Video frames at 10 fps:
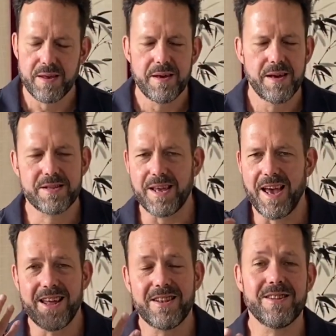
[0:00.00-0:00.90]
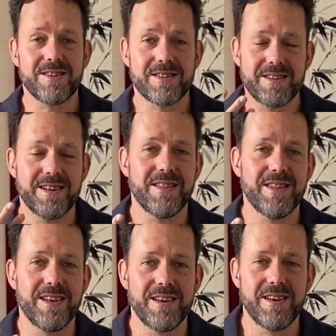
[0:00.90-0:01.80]
It's endless in
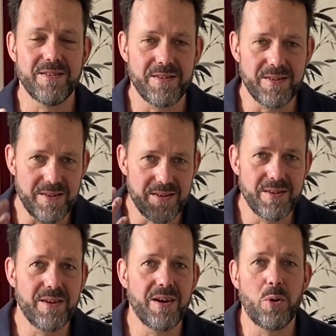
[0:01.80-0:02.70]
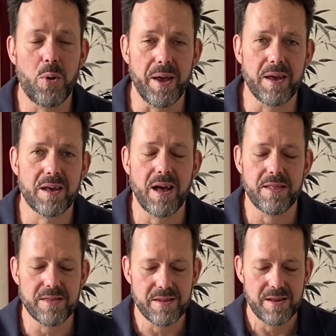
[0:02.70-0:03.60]
the
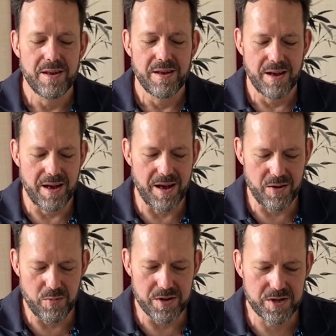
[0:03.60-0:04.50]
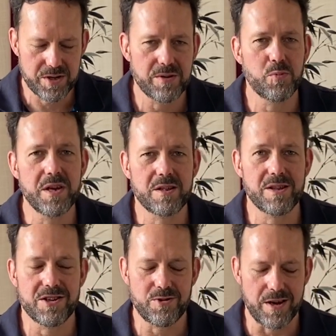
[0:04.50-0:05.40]
huigan, which
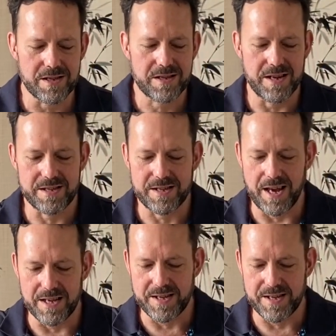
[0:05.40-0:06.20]
weakly translates as